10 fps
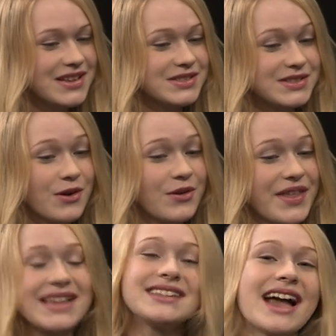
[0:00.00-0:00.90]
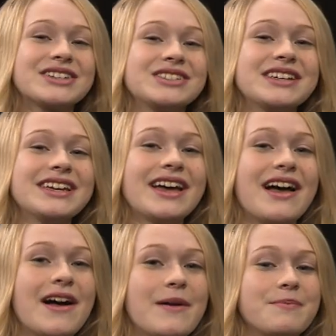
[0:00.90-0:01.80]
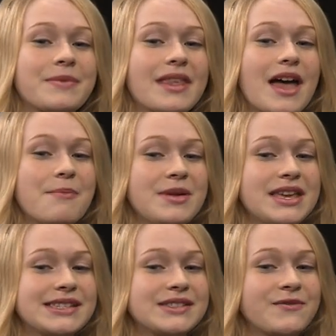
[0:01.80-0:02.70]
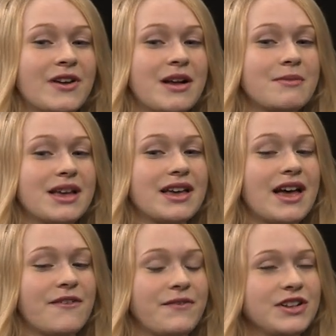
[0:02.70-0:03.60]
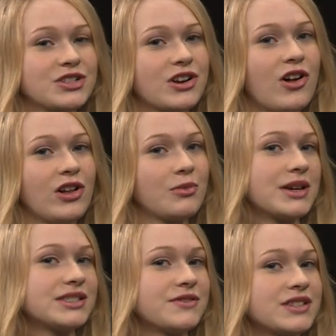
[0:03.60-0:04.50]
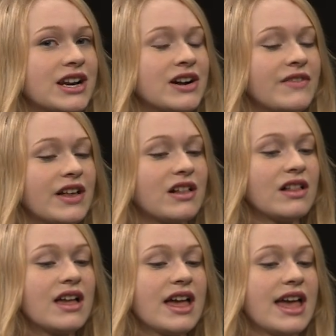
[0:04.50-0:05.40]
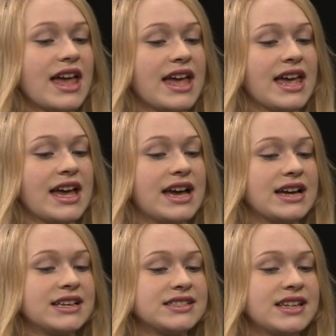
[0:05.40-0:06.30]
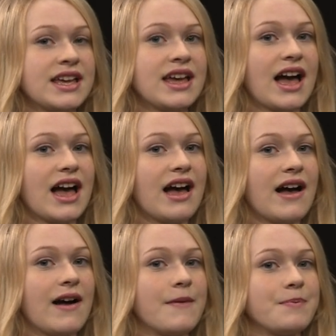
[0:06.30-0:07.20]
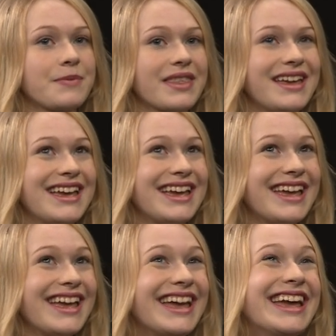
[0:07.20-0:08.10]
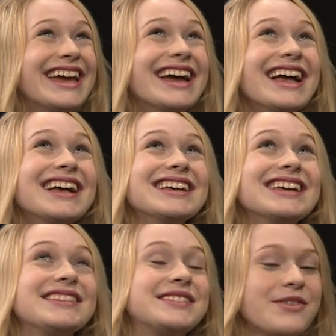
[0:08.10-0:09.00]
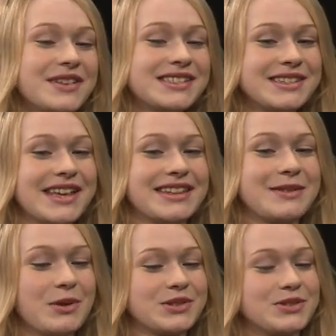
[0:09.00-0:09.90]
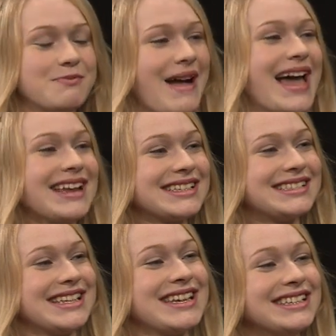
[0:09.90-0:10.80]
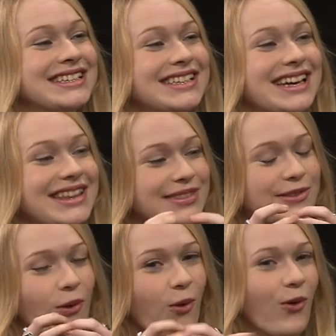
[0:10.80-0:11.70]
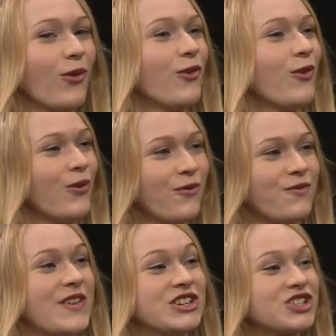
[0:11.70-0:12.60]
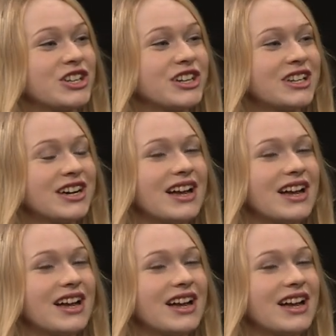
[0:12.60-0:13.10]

So that's actually a piece from a feature called West of Centerville. And so this is like the most dramatic scene in the whole feature.